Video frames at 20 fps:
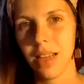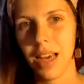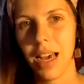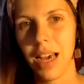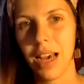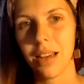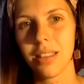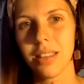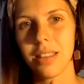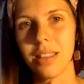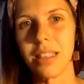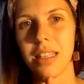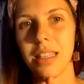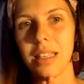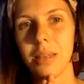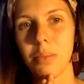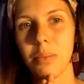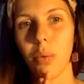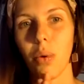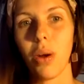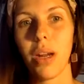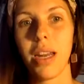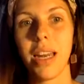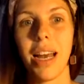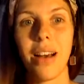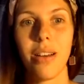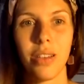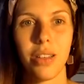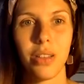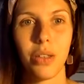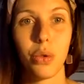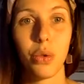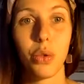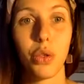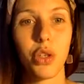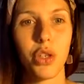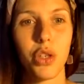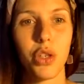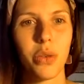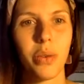How does he point out who
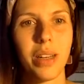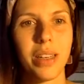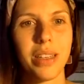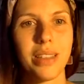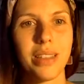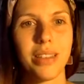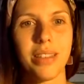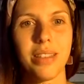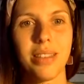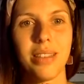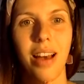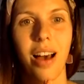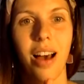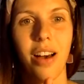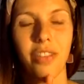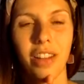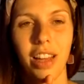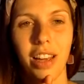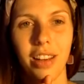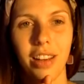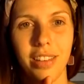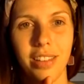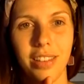Yeshua is? Havilah.